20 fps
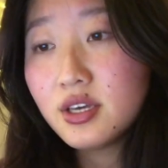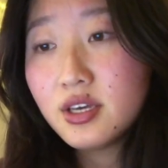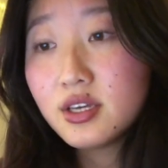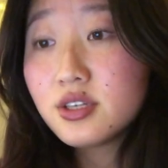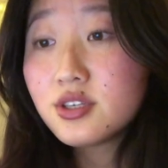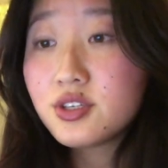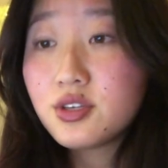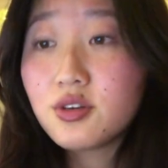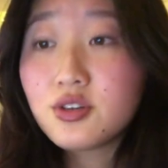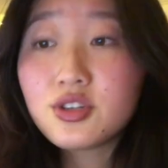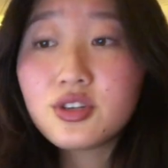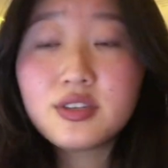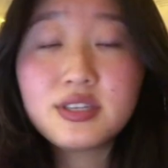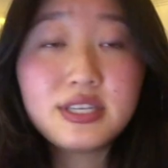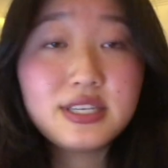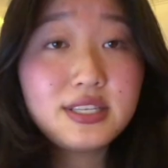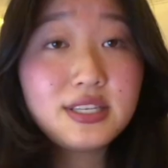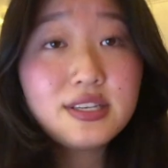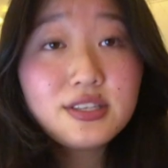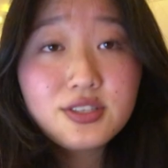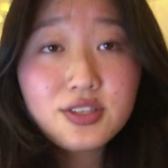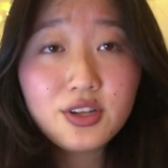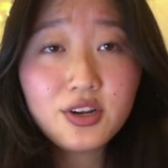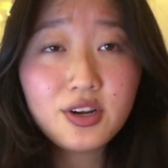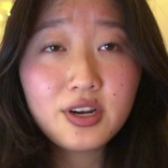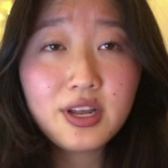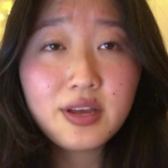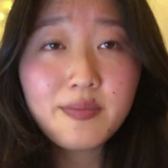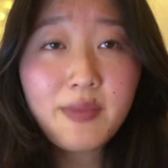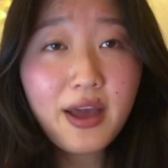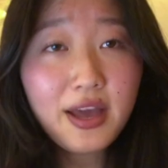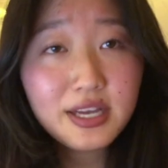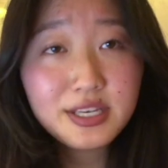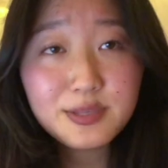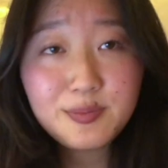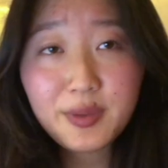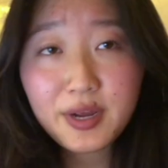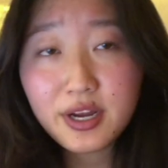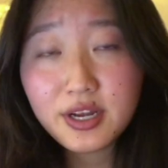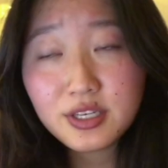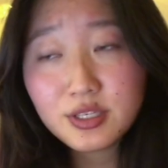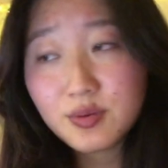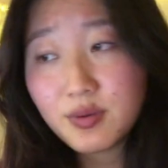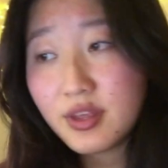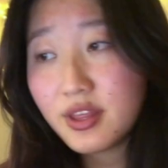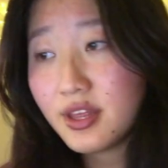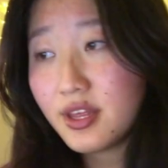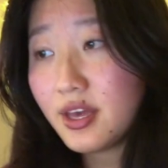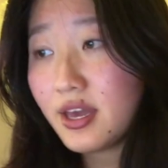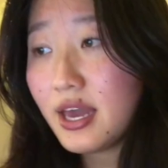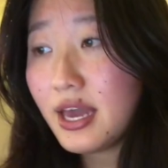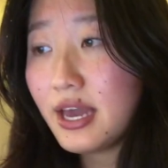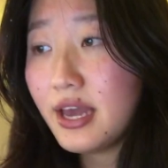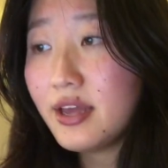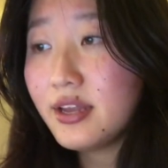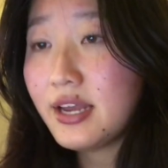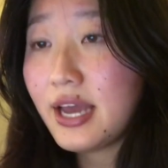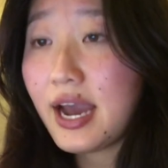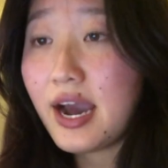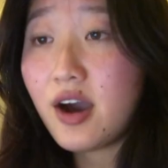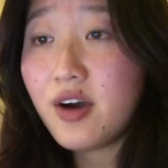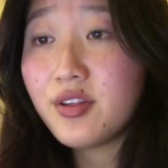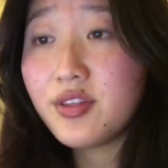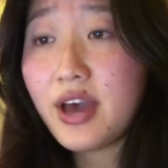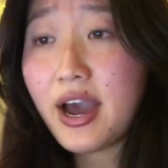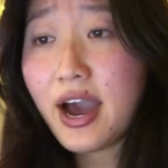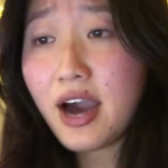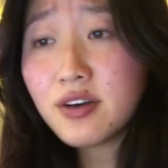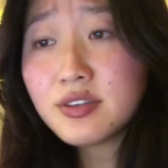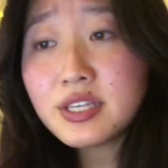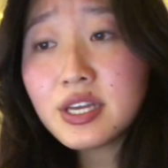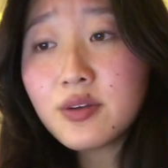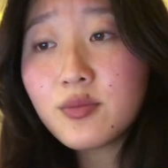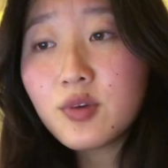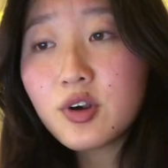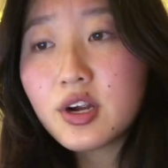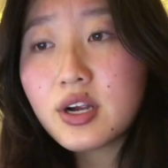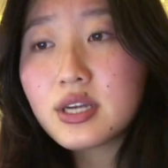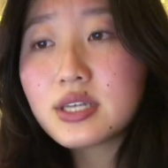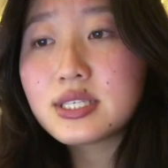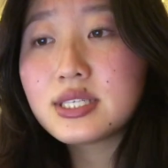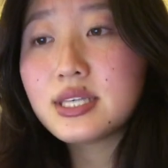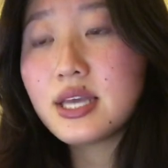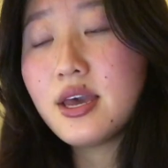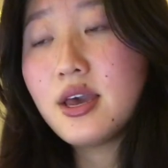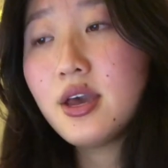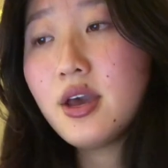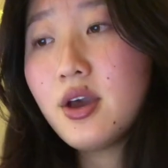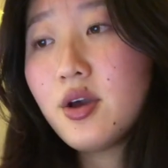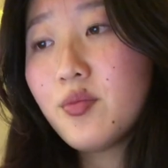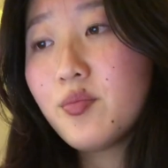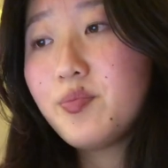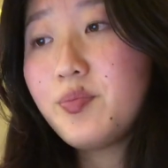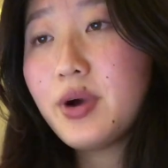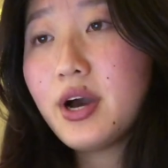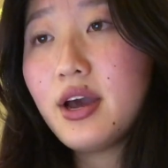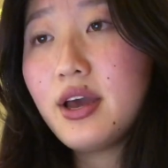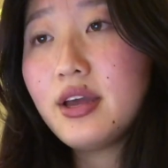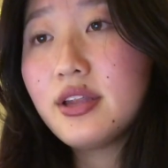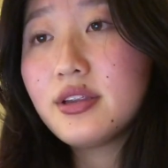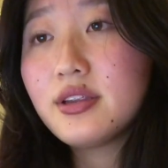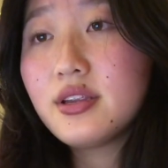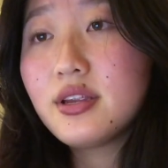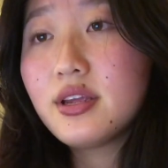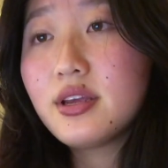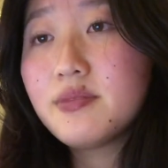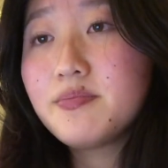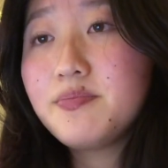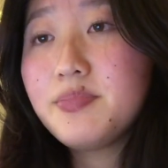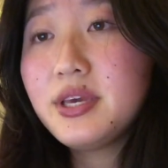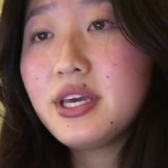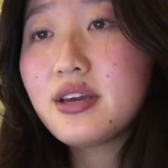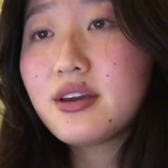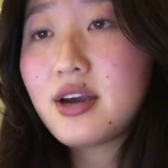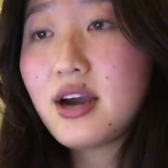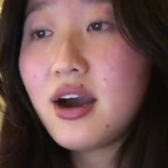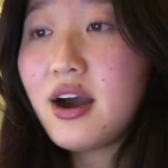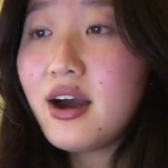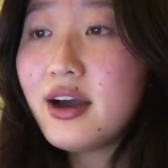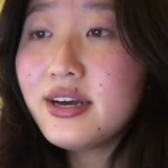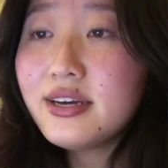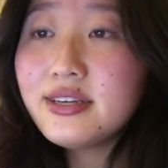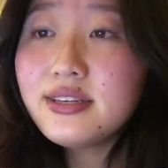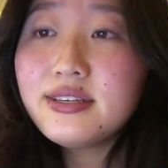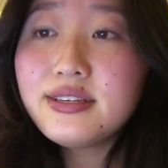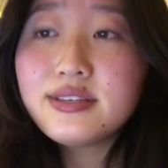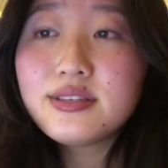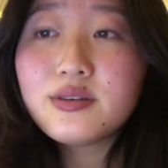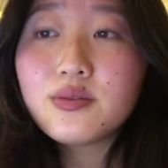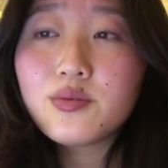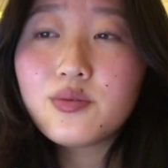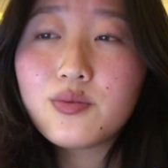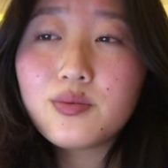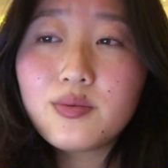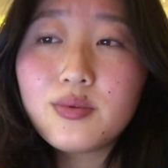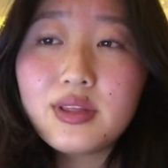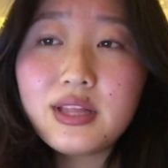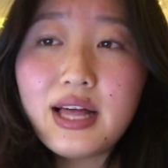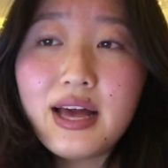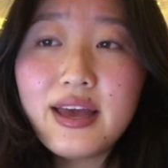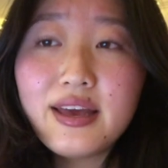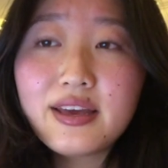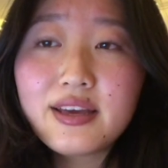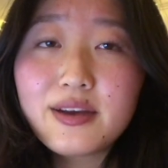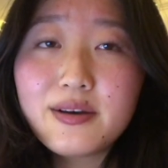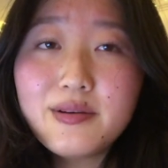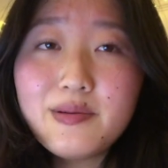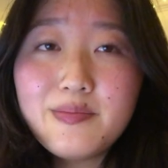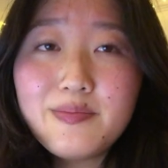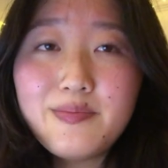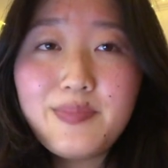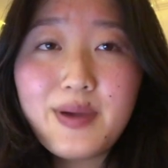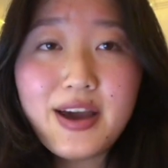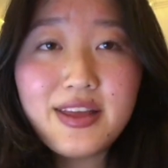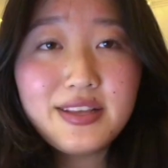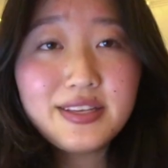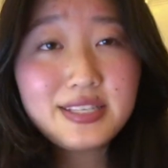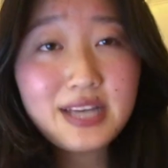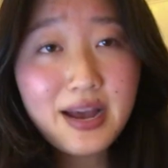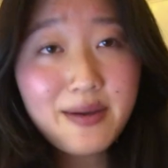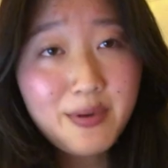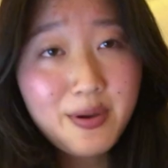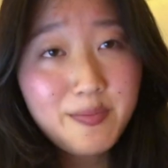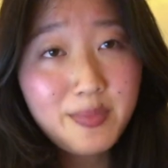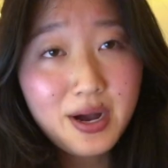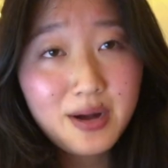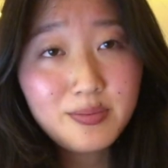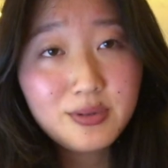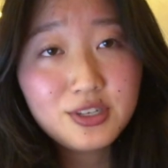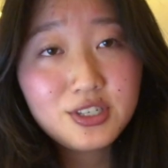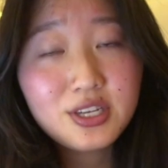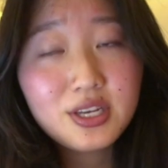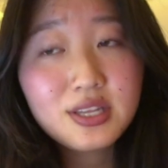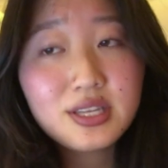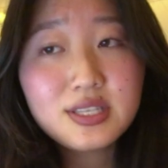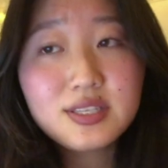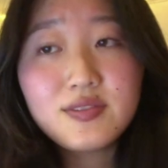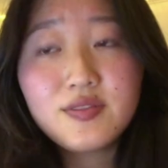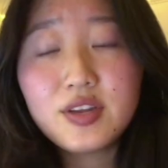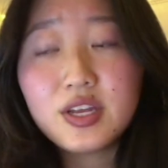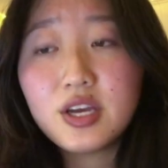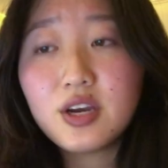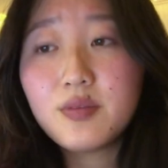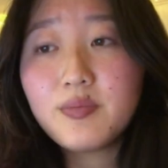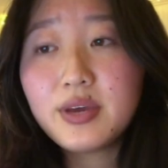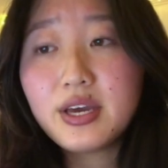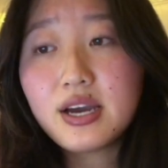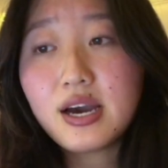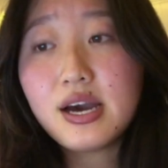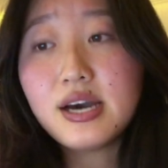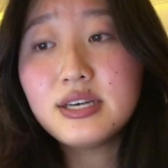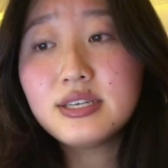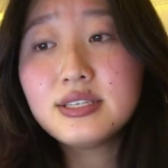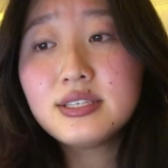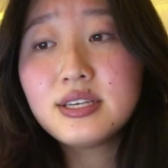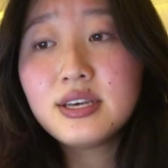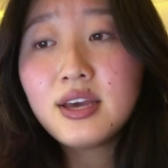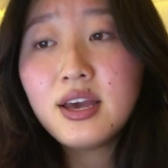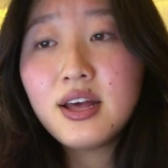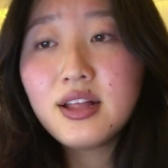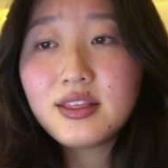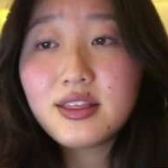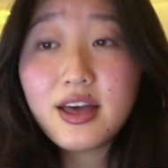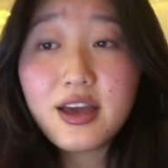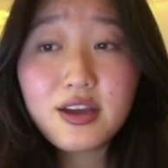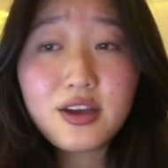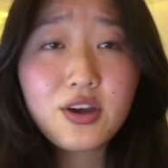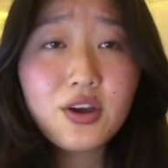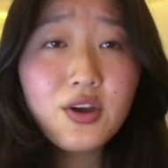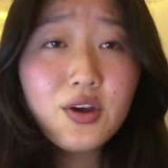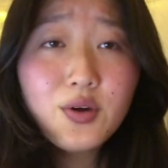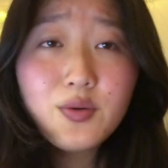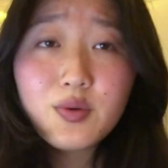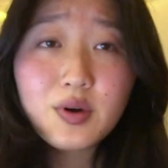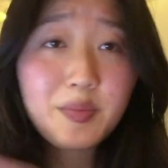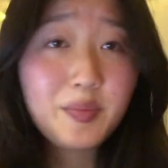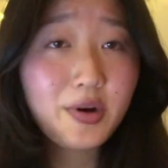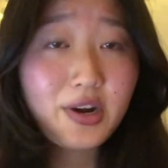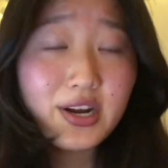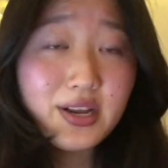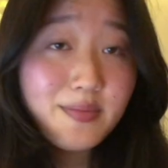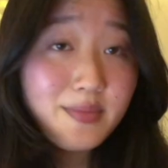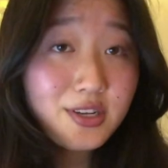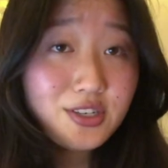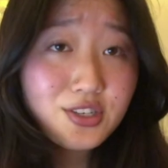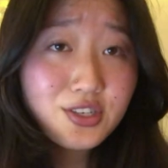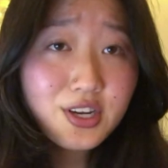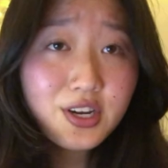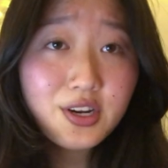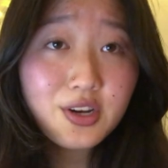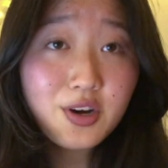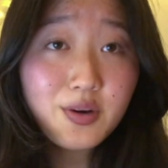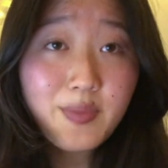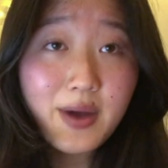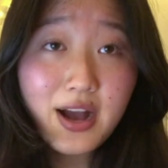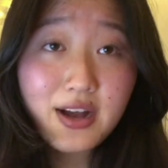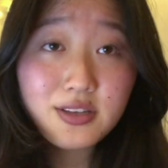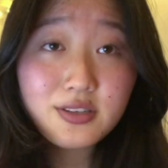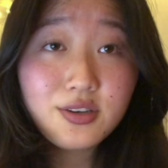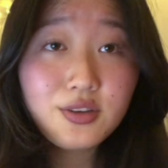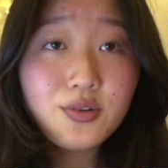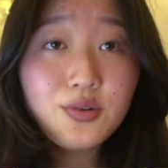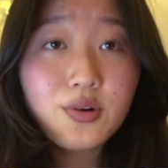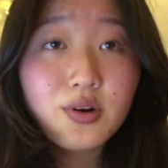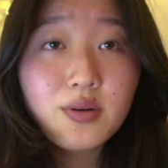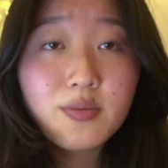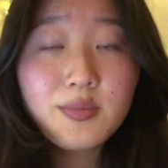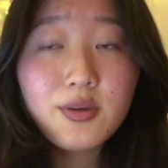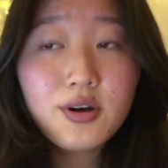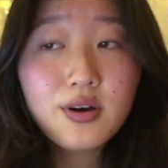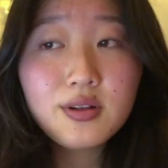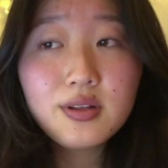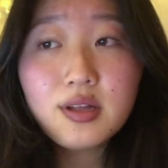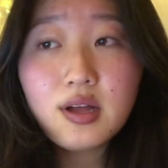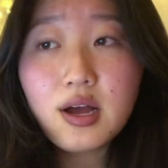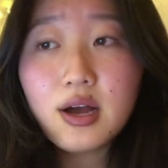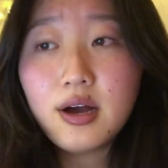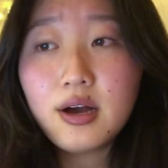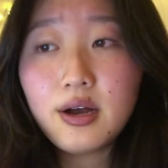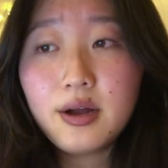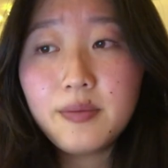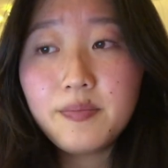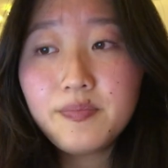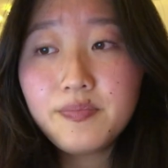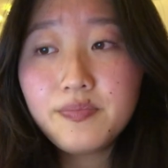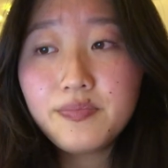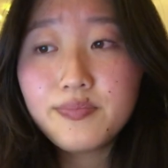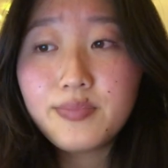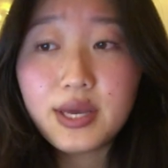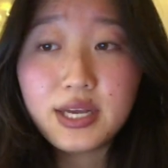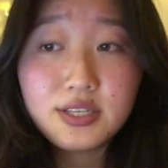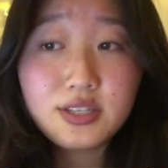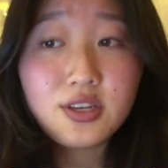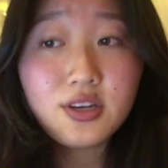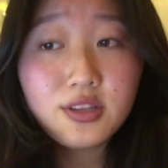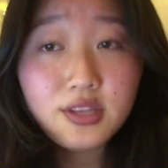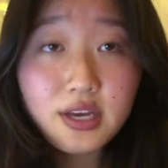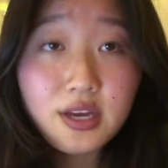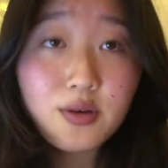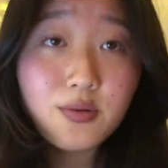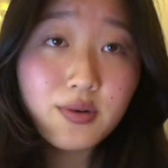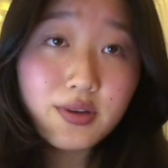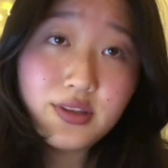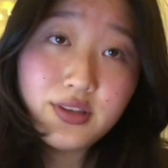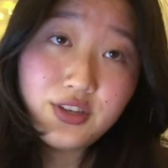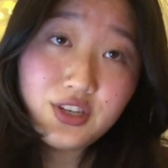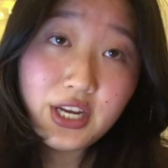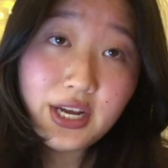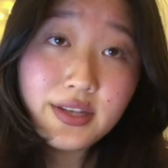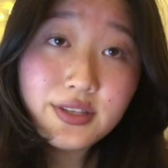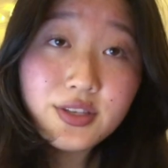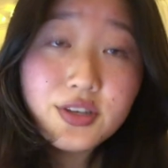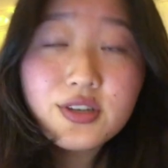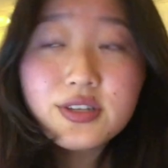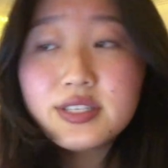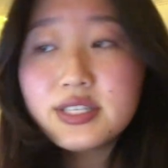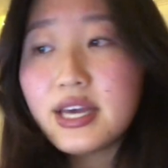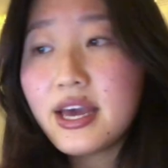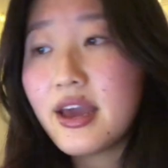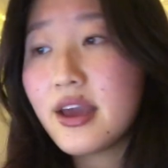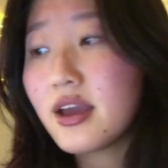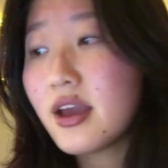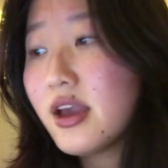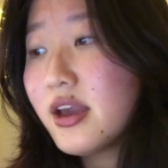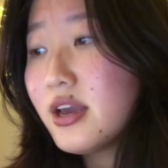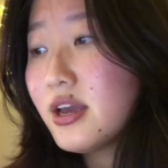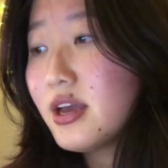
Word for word: social distance learning, my experience with it, and how the housing works, but because like by the time I'm publishing this video, because like we're pretty much gonna go back to normal um, based on like what the chancellor's saying,